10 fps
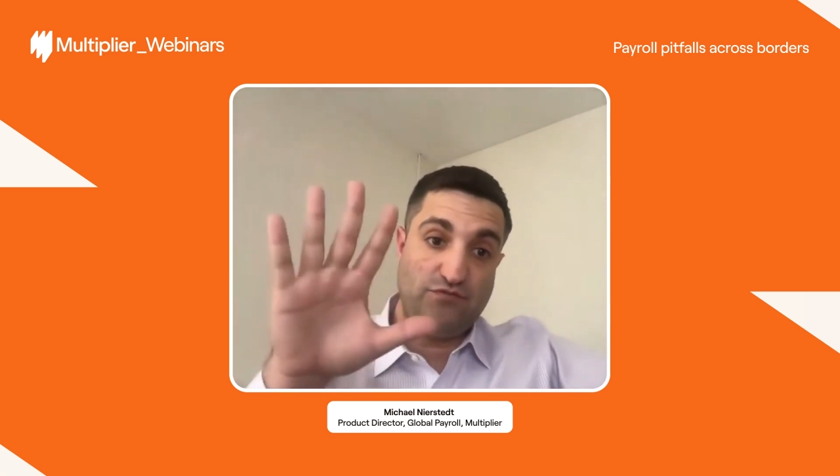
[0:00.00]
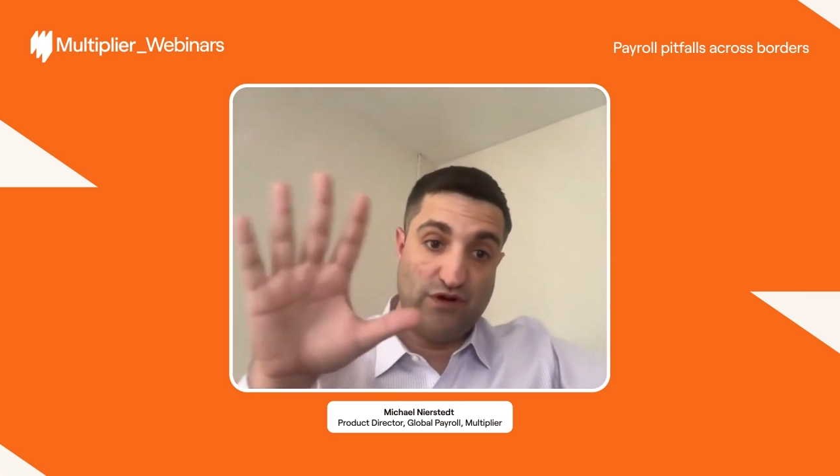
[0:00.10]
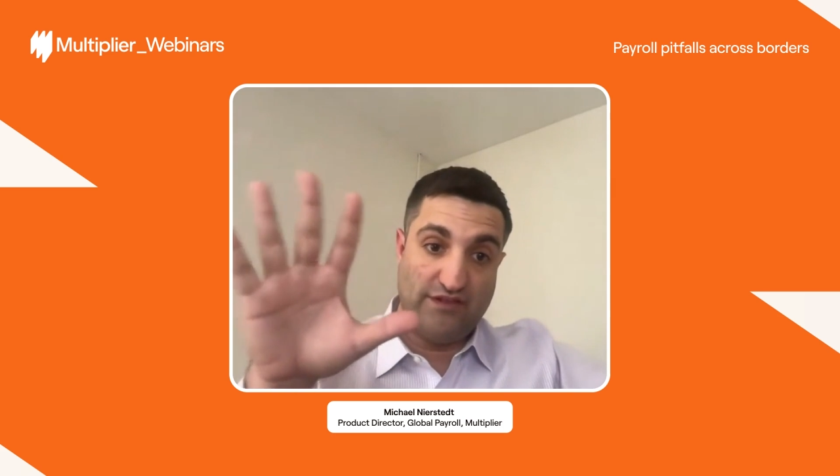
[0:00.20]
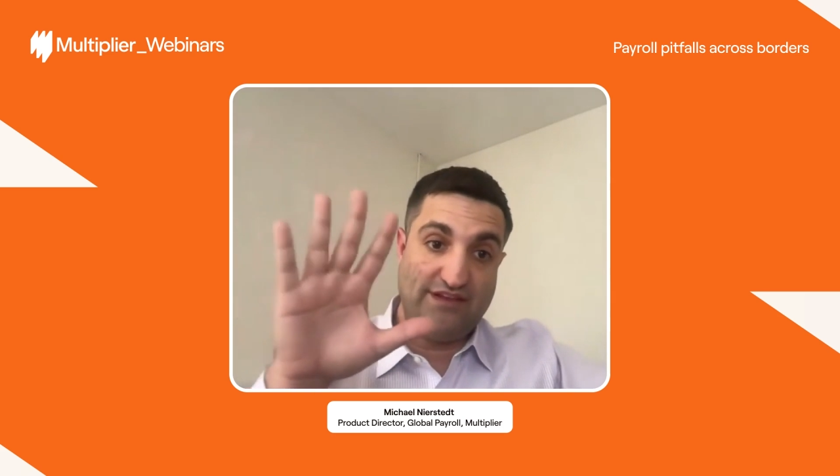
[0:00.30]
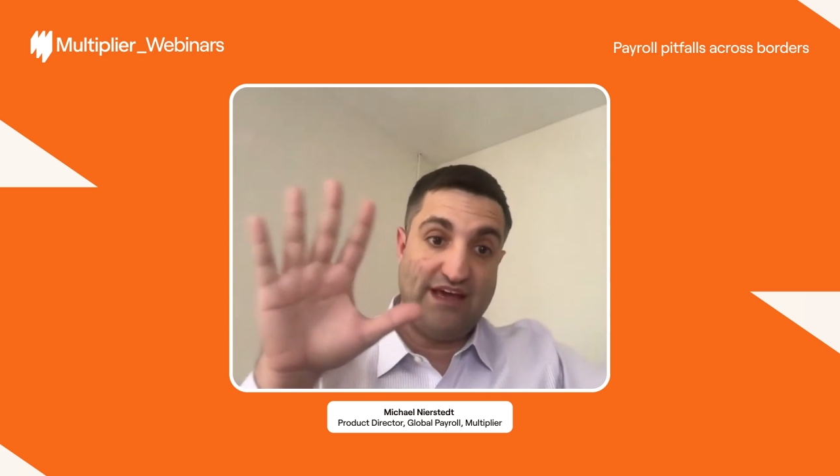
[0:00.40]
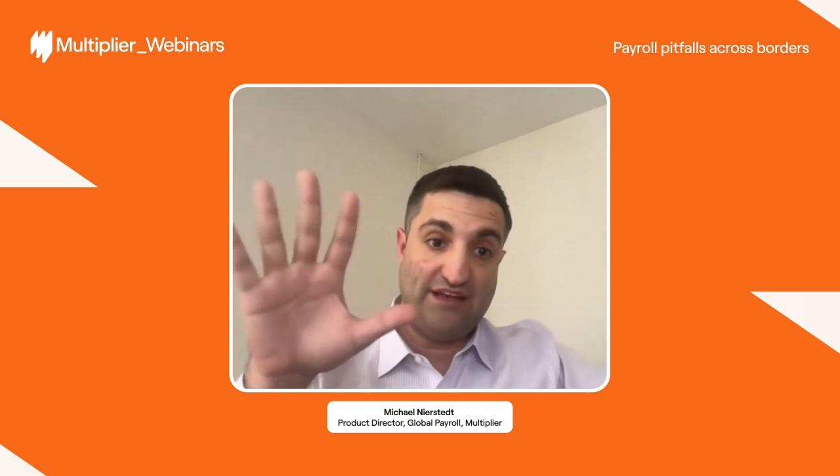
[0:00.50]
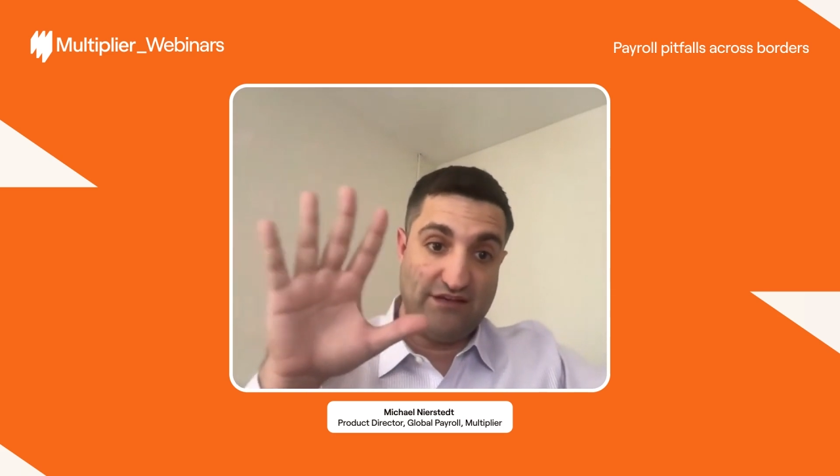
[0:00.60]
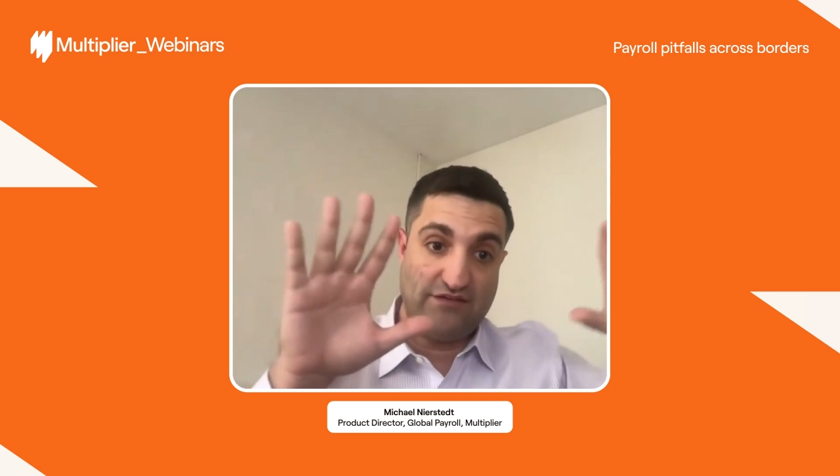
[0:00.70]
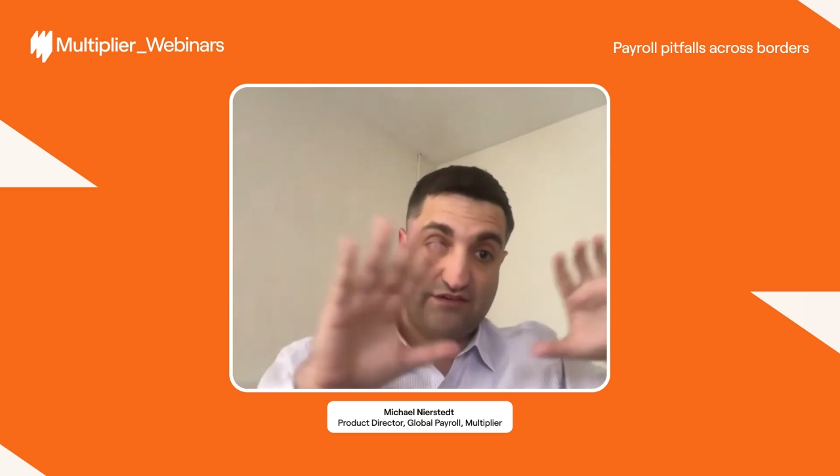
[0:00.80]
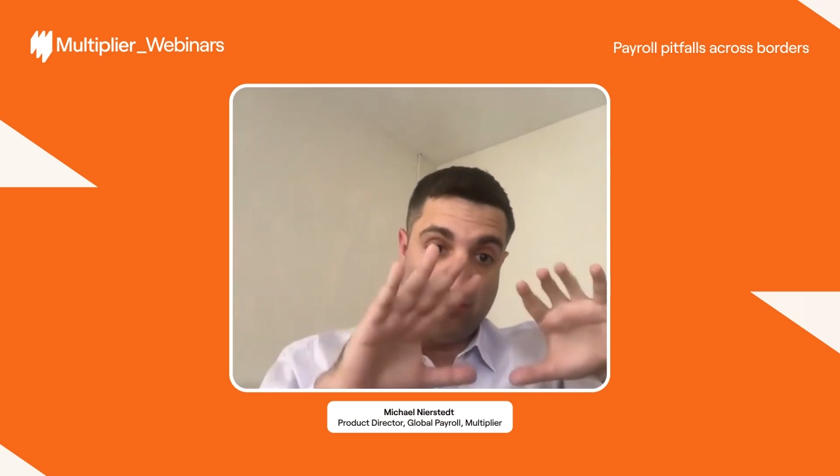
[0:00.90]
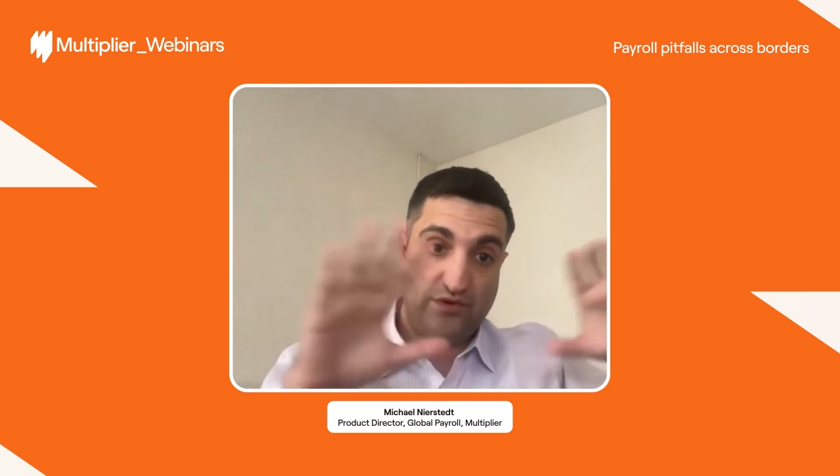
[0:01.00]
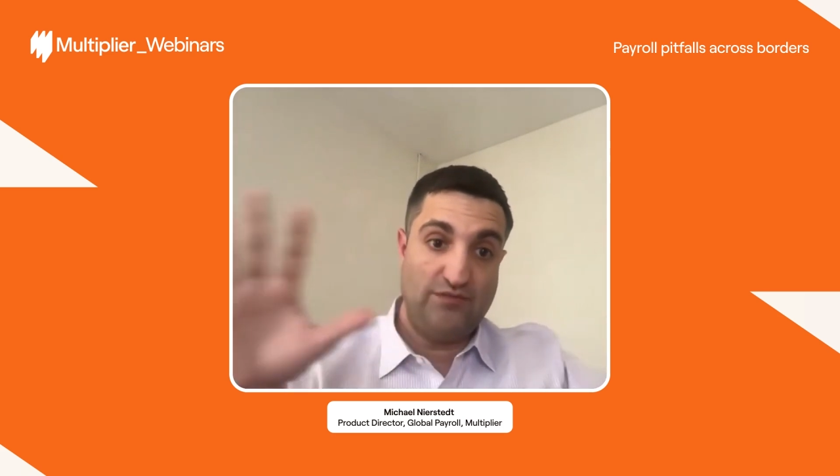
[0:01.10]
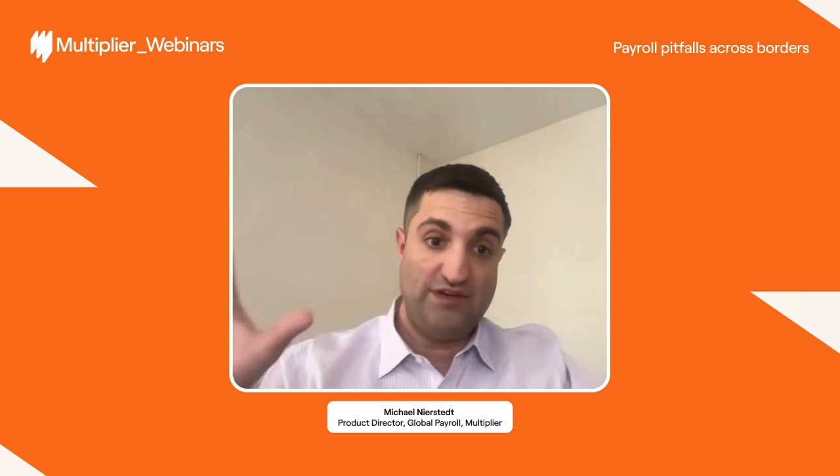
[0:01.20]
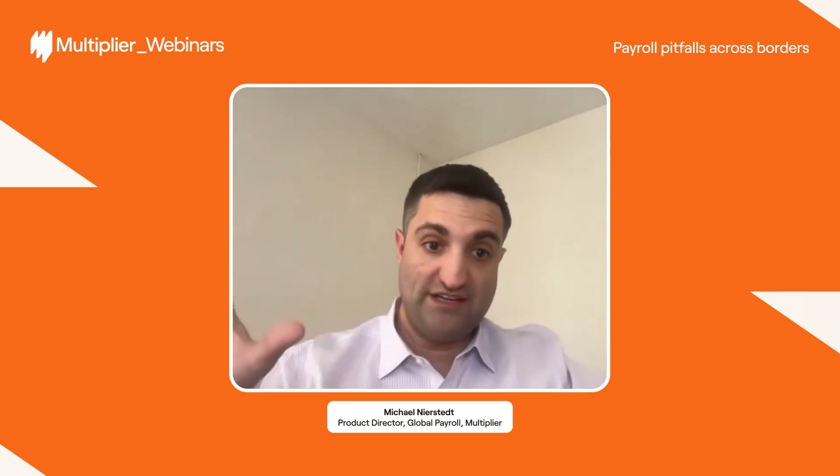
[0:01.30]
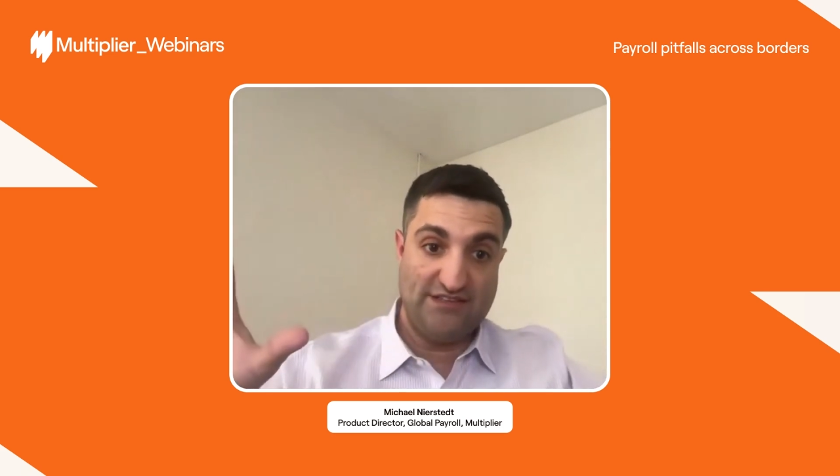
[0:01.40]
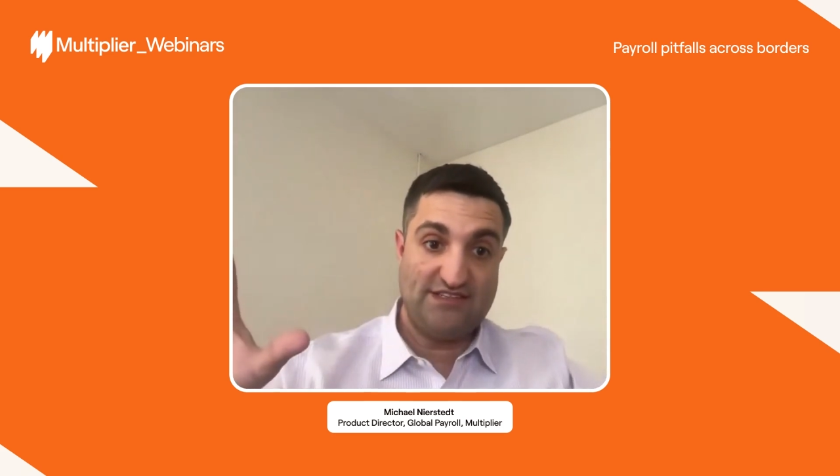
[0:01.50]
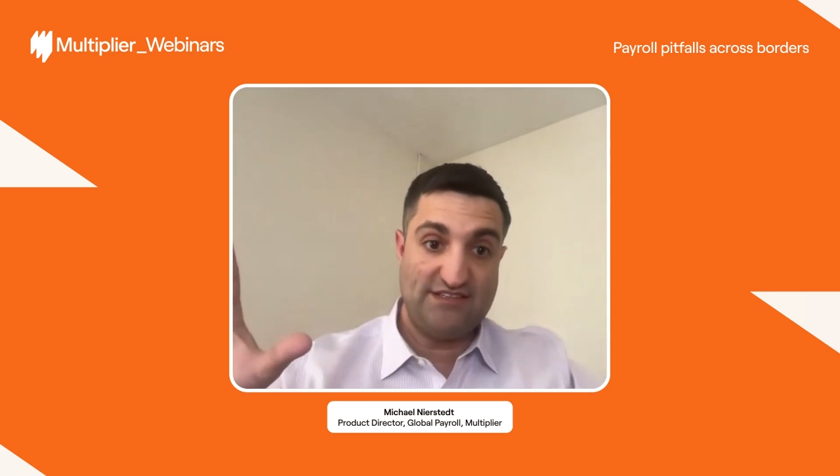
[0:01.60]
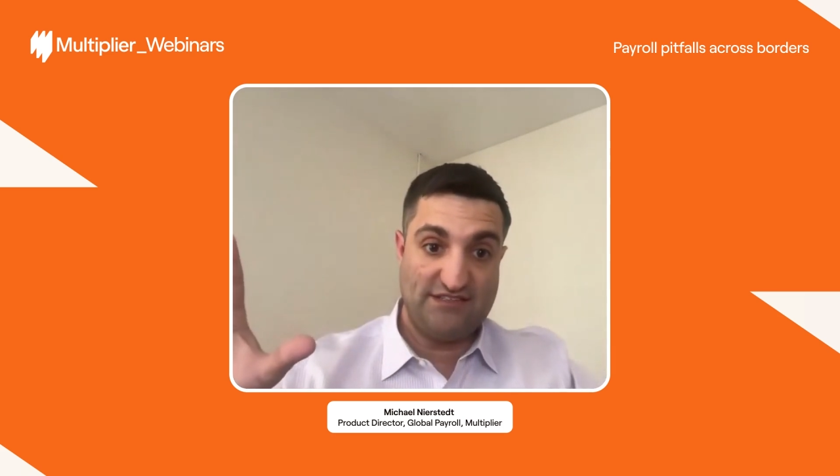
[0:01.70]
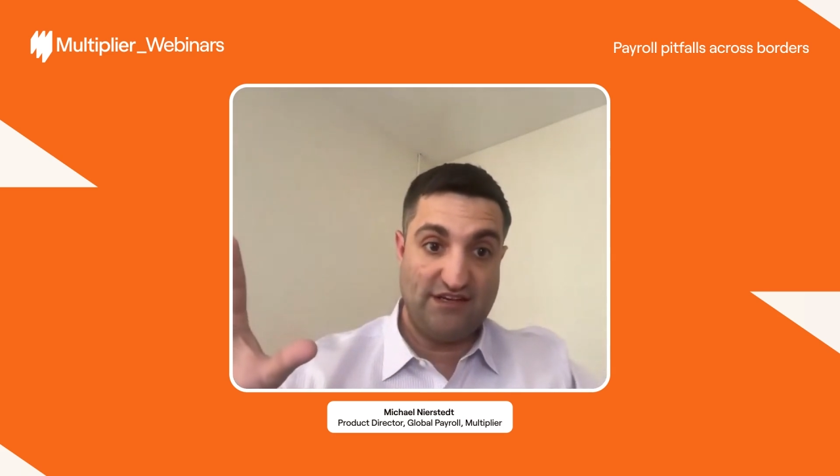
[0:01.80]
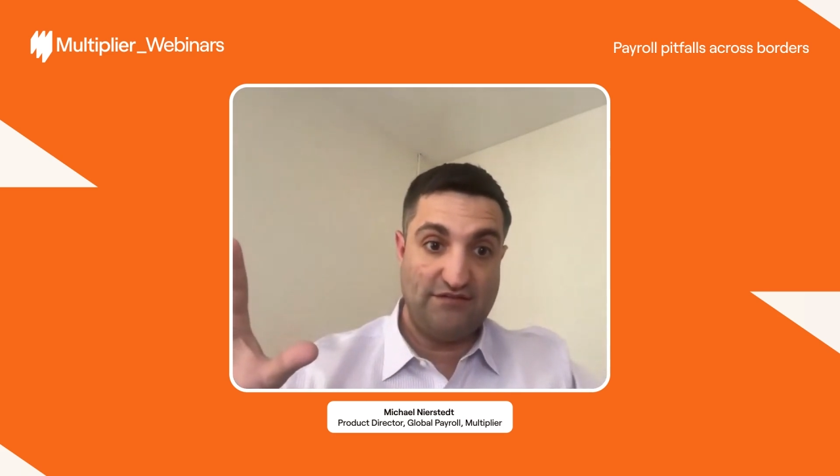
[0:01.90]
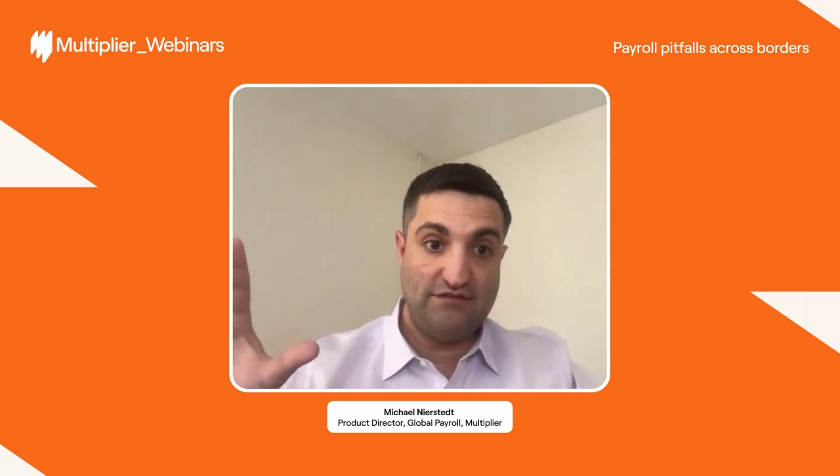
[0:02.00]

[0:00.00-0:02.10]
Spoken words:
where the data is going to be consistent?